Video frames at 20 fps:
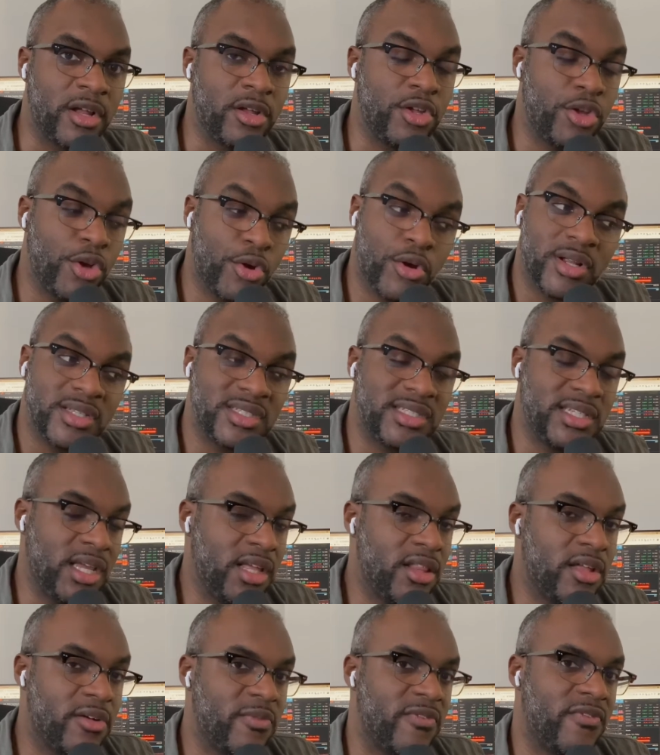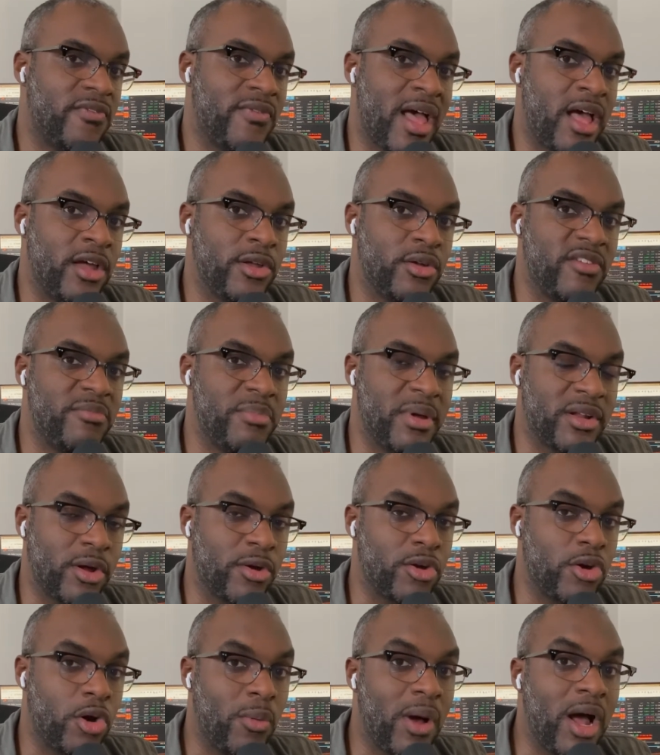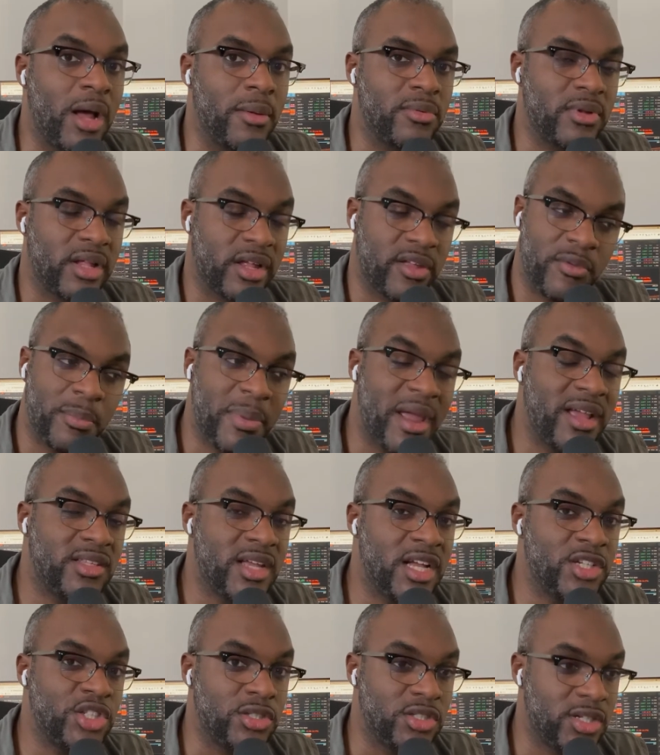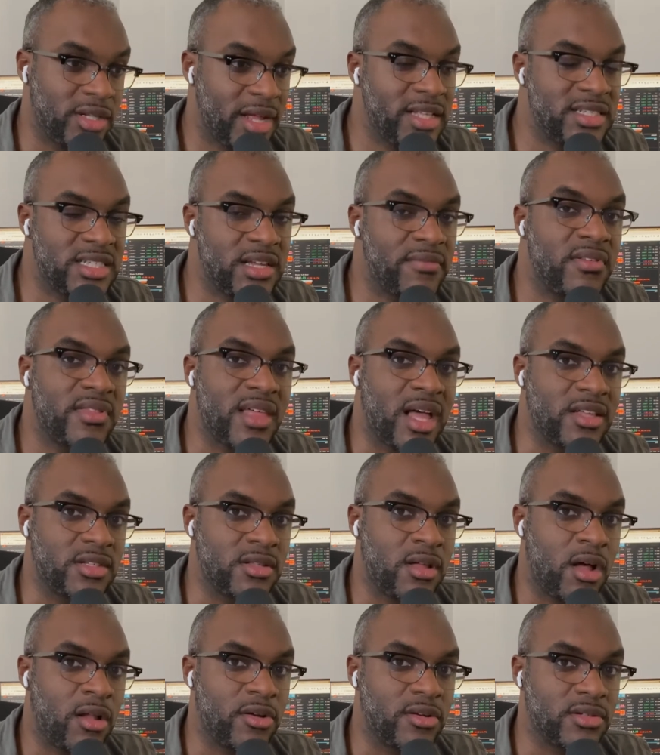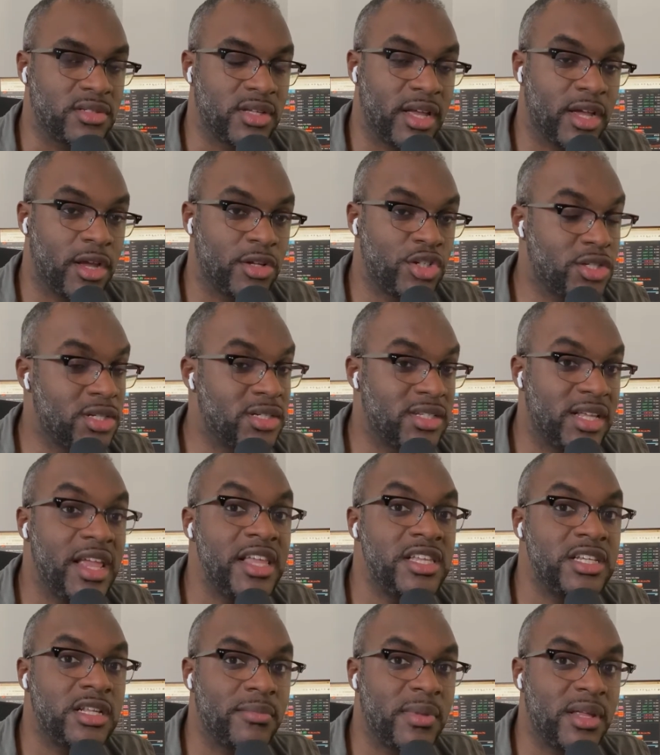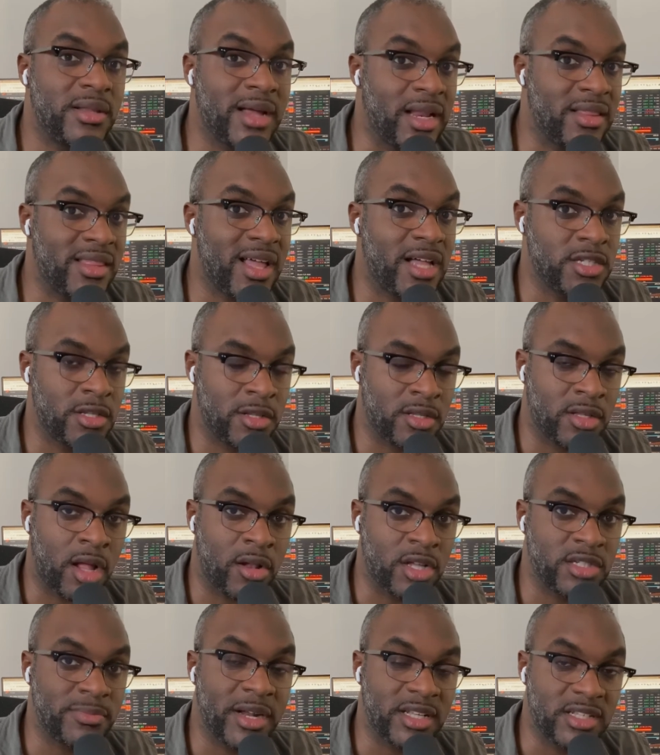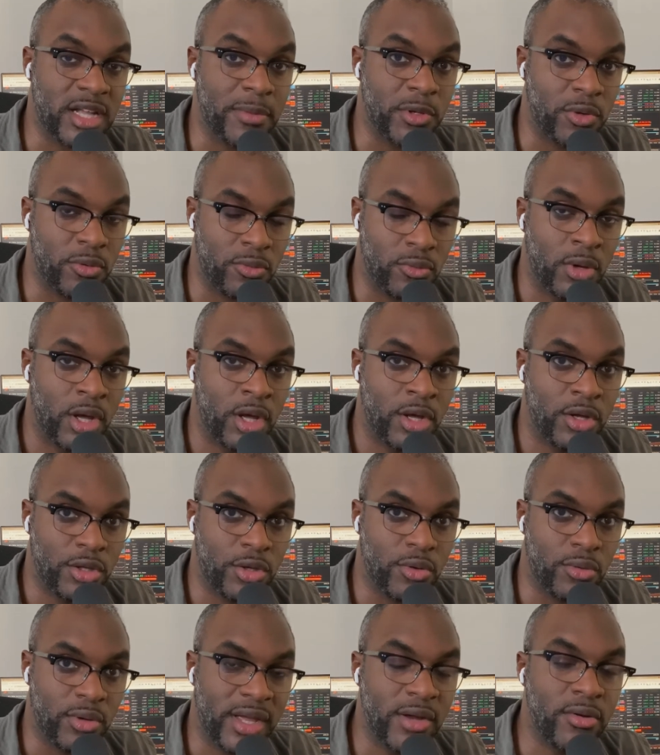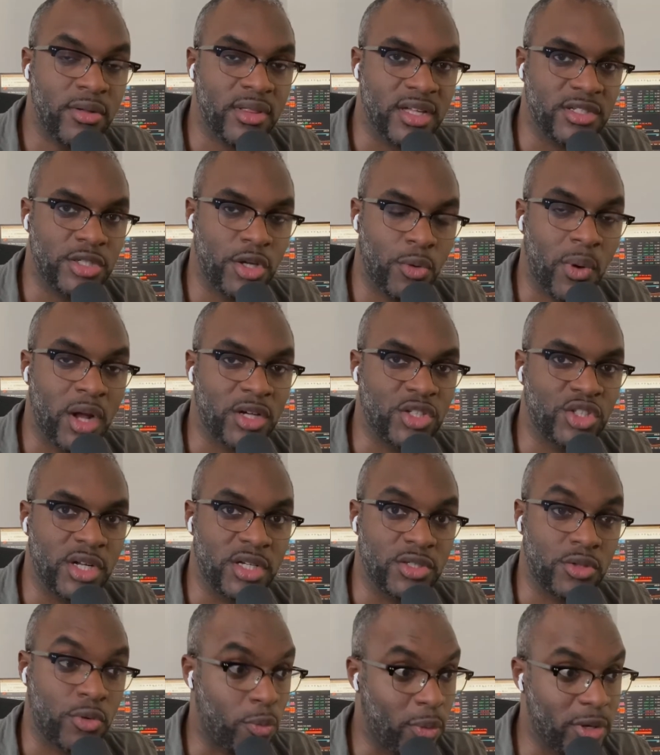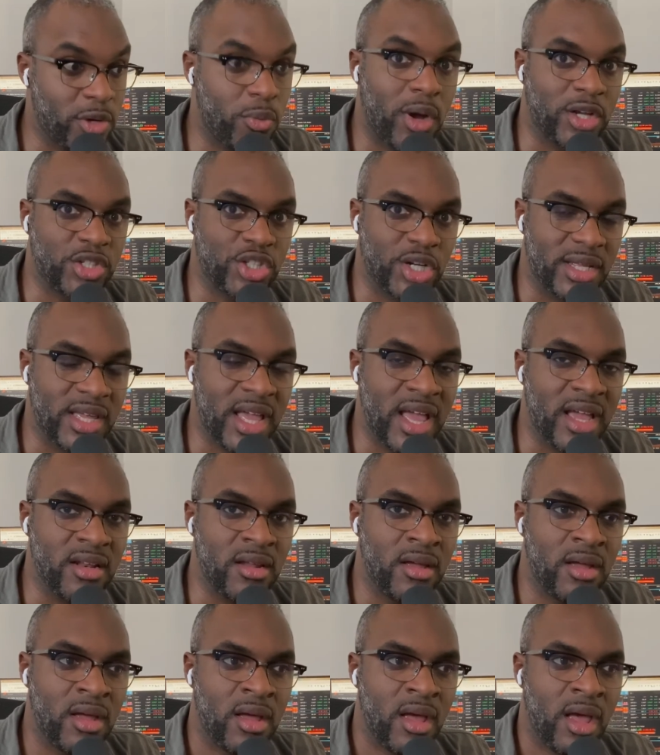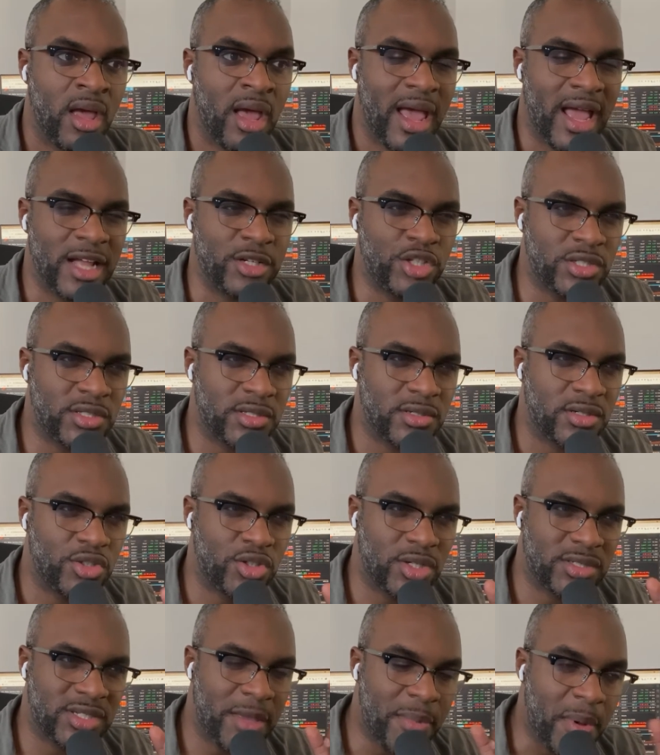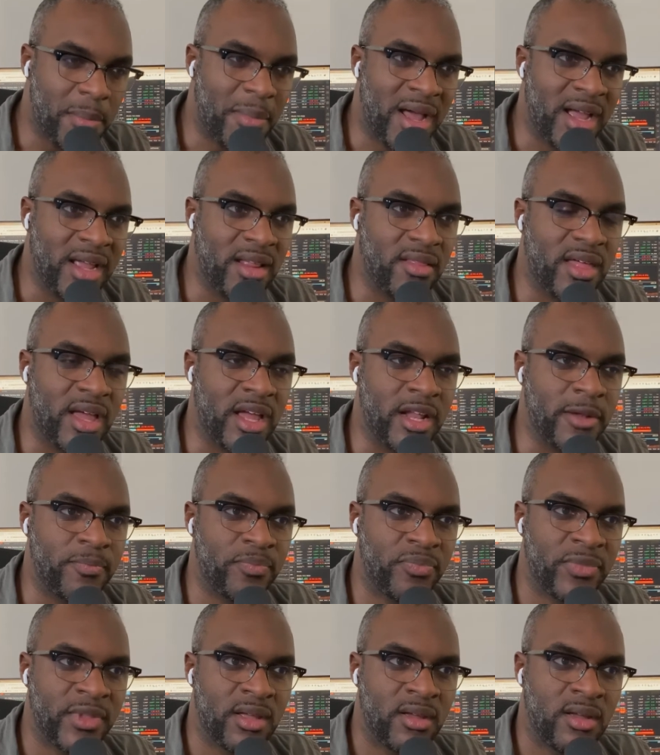about it, you're going to see the value of Bitcoin go up. Like if you pay attention, today it's $7,000. It could just as easily be $9,000 by the time you hear this, you watch this, or when you watch it again. And just keep in mind that